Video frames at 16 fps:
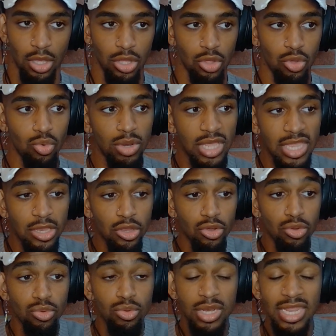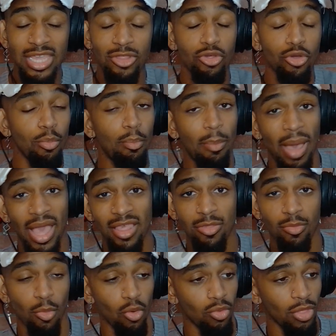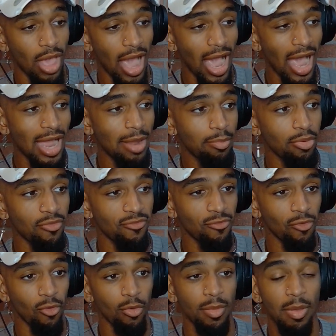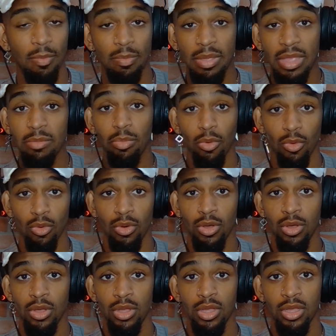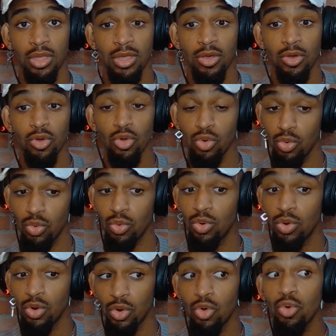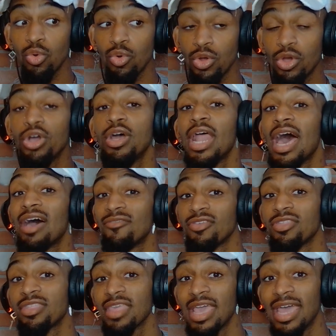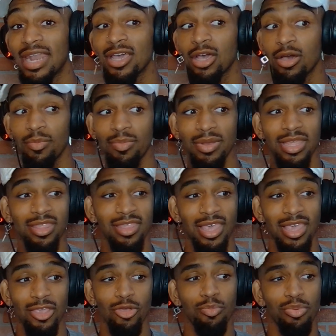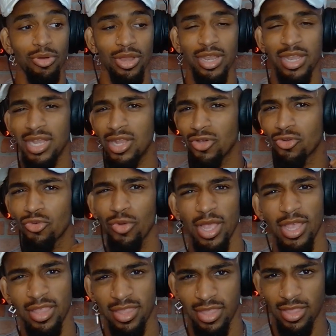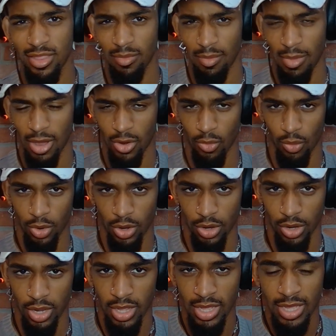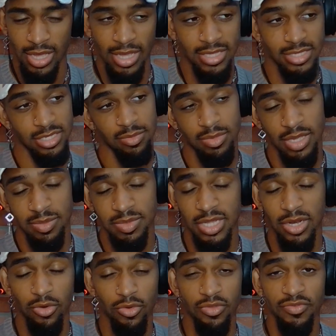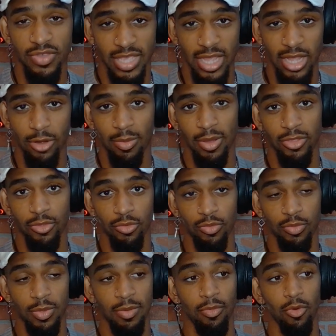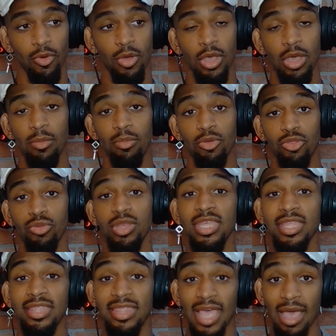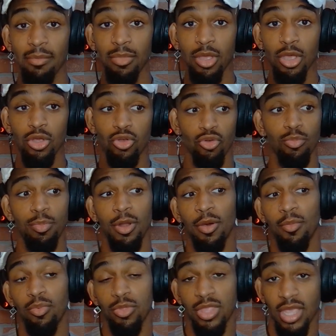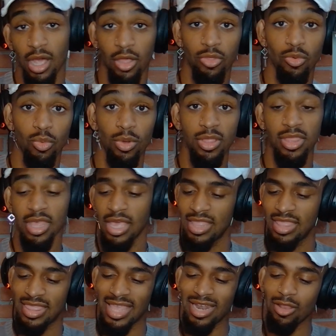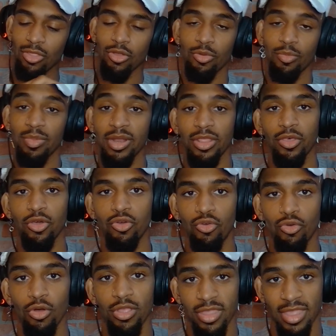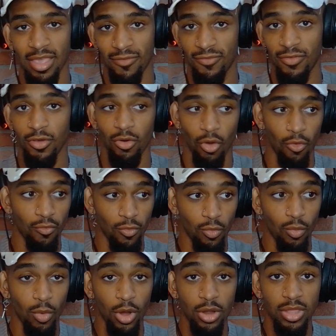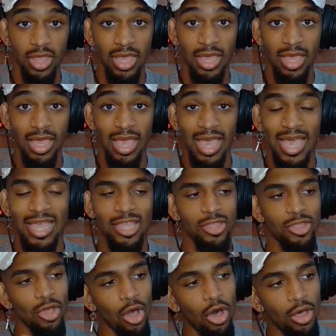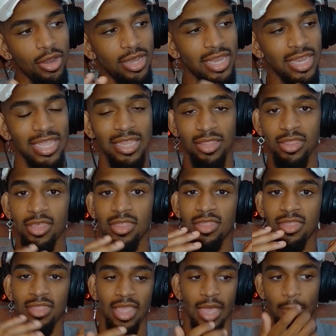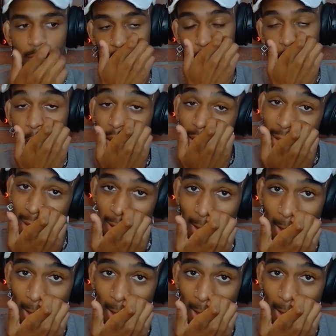You need your best, most high performing people who could have a say at a company. Say you're putting in the craziest amount of work, and sometimes they don't even care about those people, but you need them grouping up with the other ones, then a little bit of the grunts that feel overworked, and y'all need to step away.